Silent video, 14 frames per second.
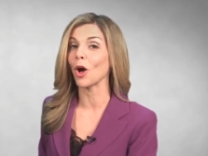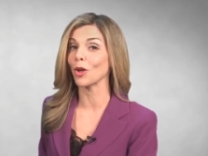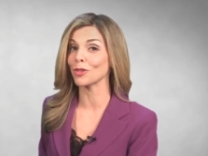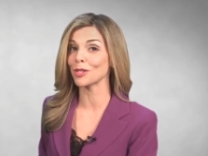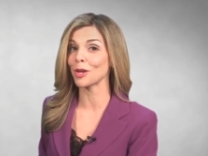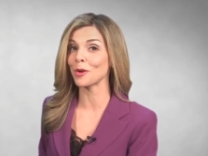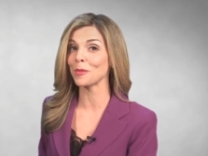
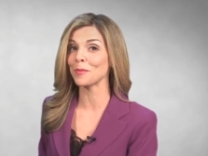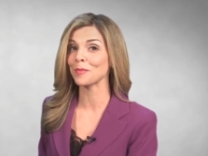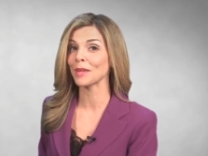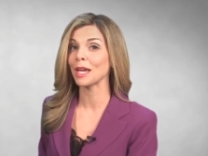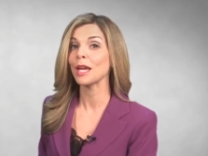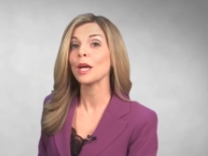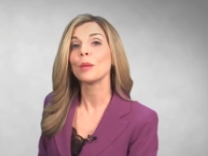Also,
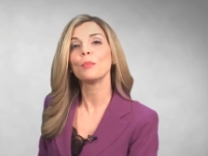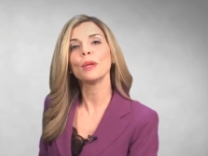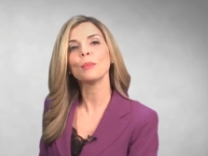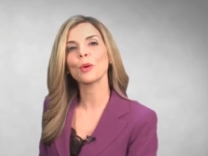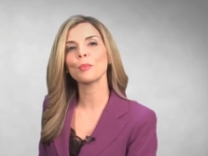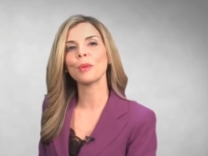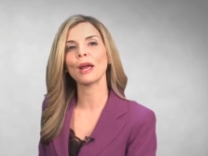
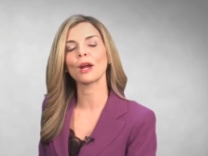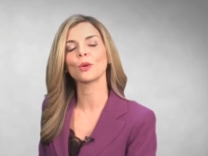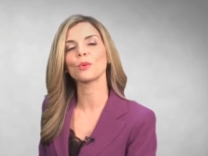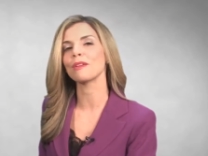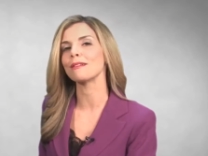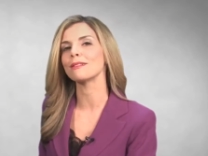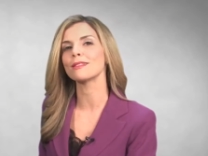be prepared
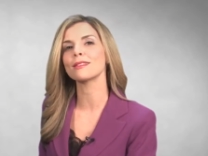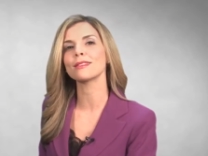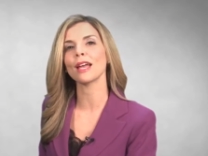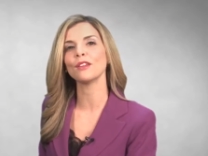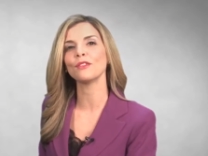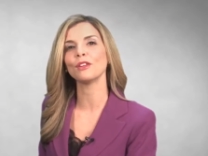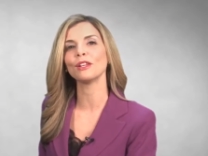with
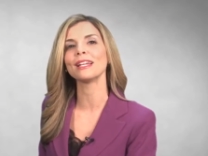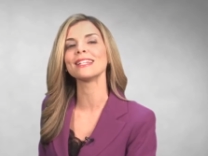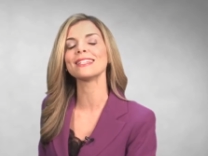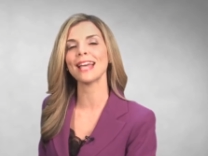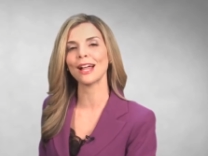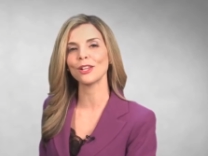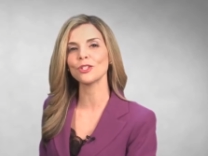insightful,
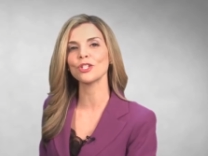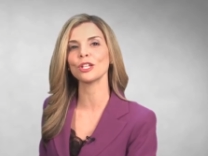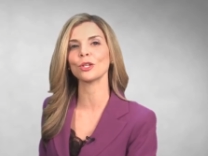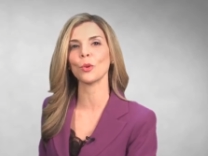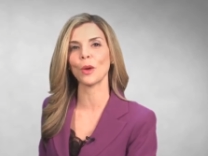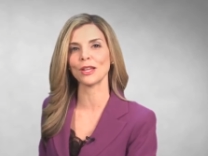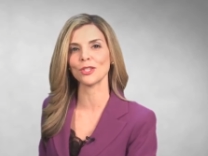
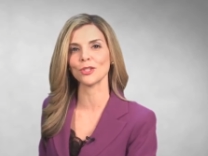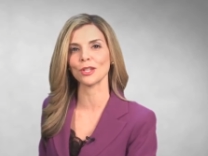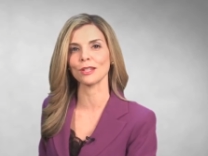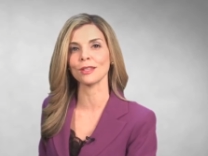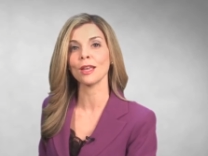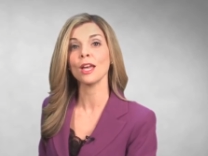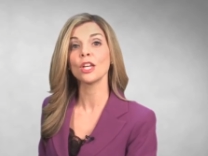intelligent
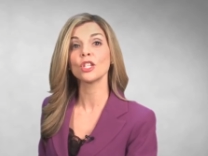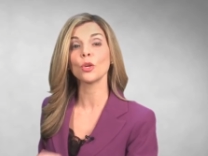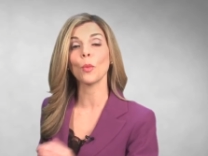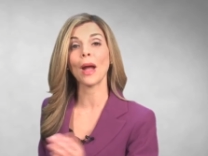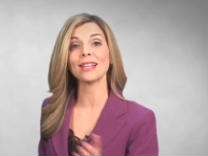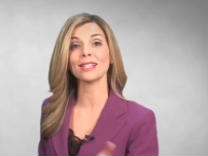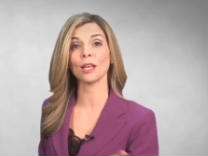questions
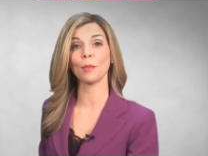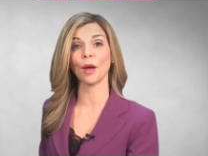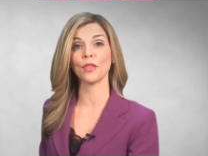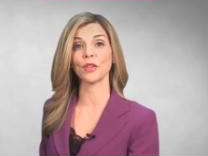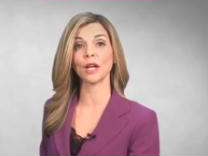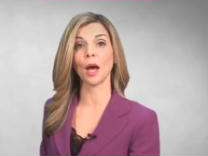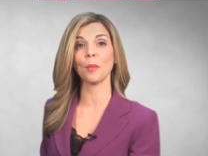to ask
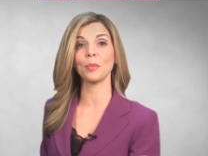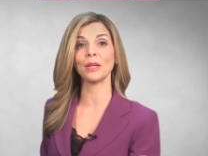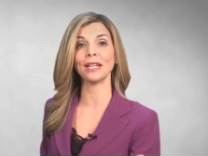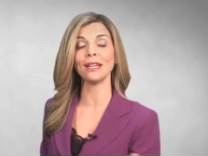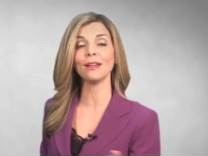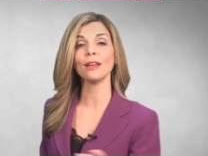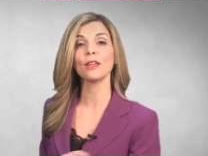about the
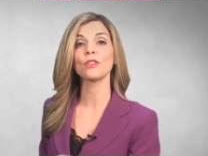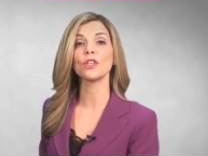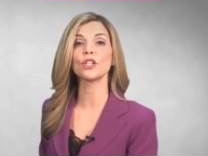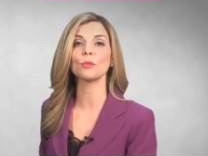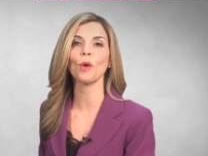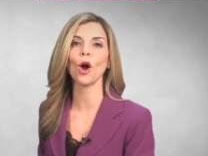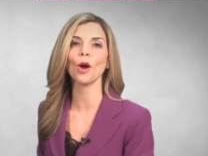company, the
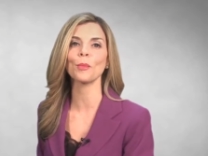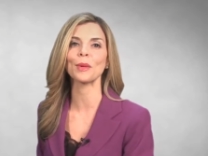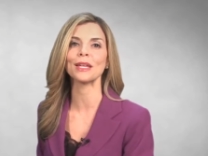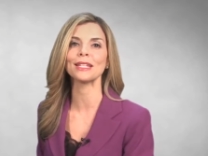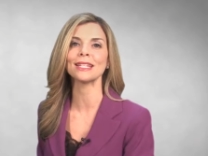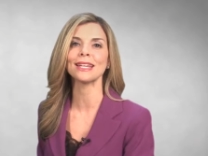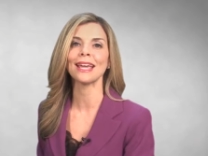
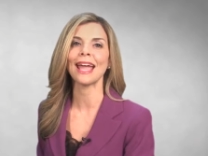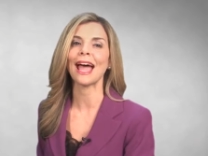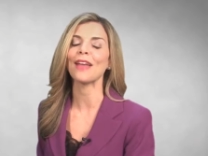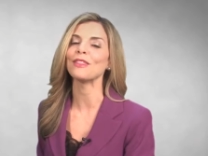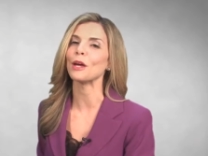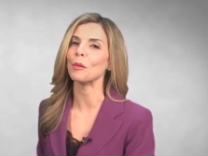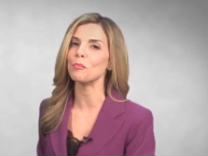department,
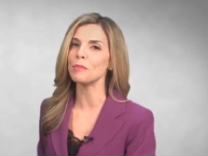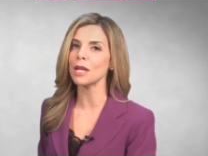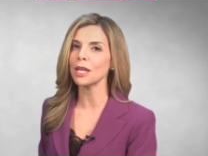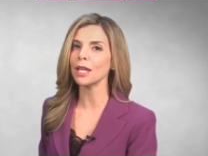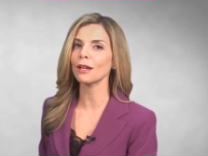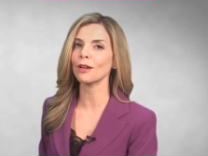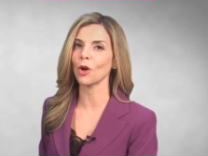and the
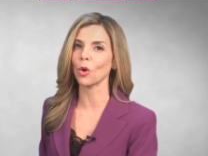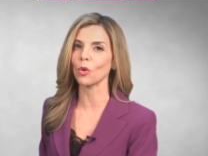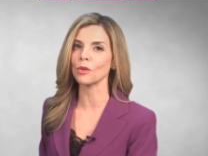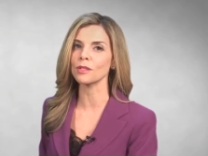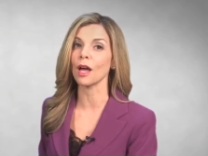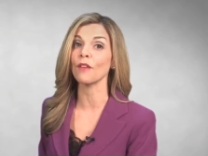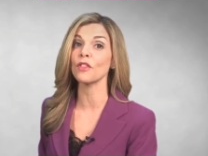immediate
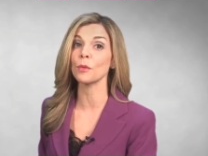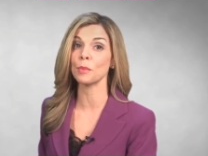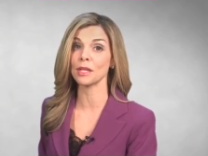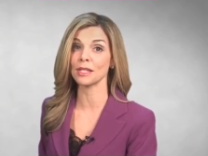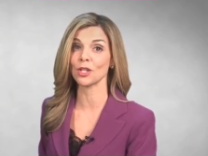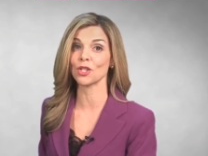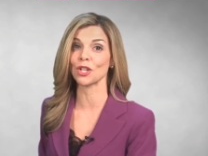goals of the
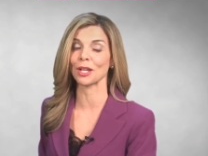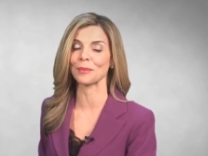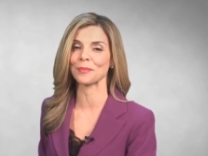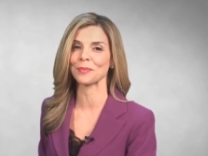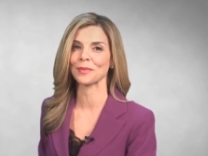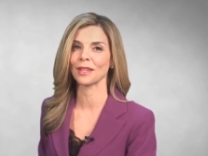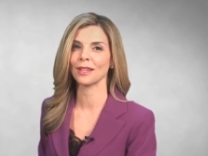position.
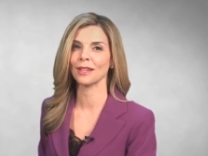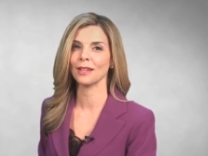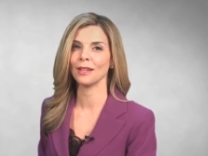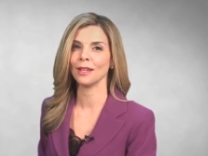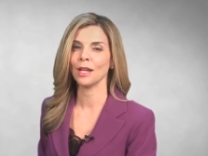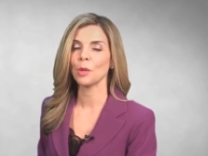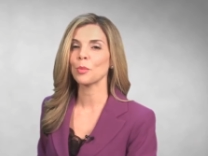
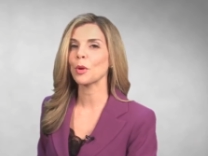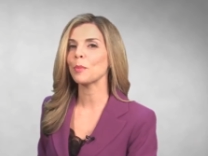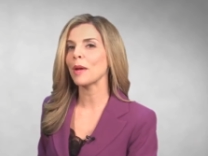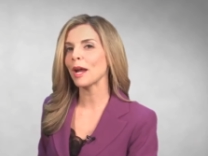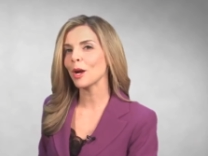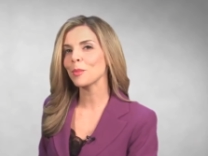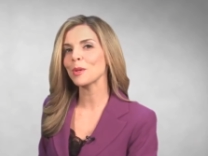
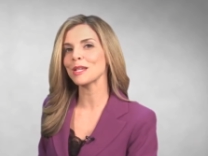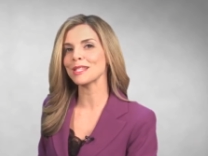Prepare a